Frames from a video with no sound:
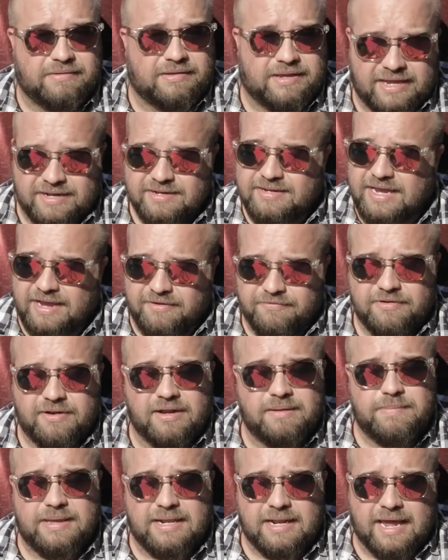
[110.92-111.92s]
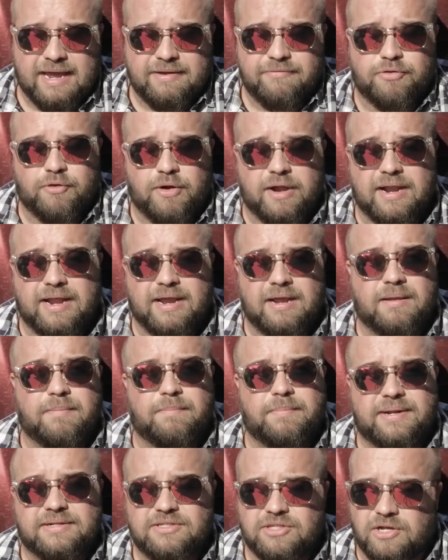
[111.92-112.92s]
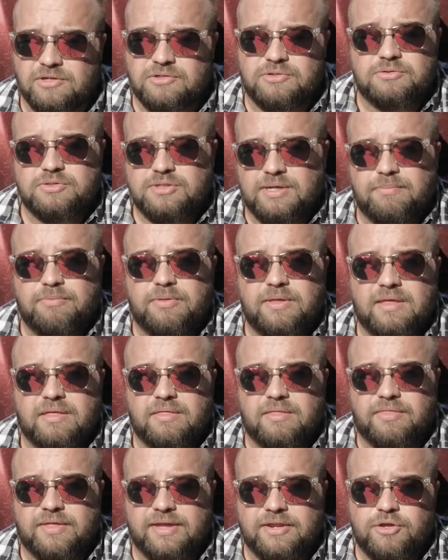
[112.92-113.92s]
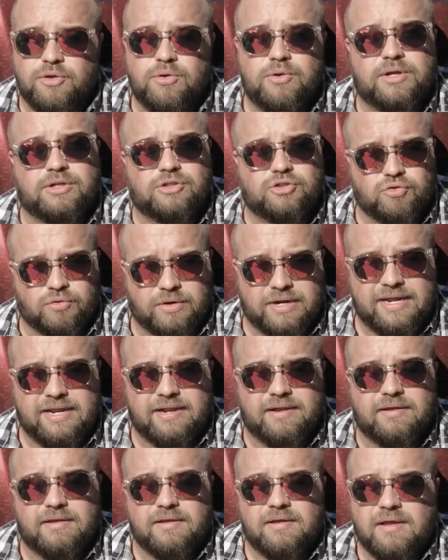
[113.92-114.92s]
can definitely be life threatening, but it's also something that you can treat